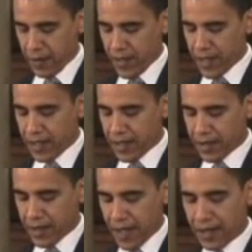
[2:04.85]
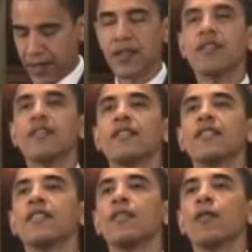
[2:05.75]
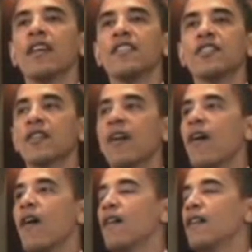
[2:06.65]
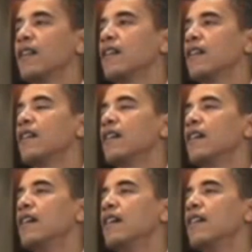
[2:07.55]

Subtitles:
We can discuss the religious call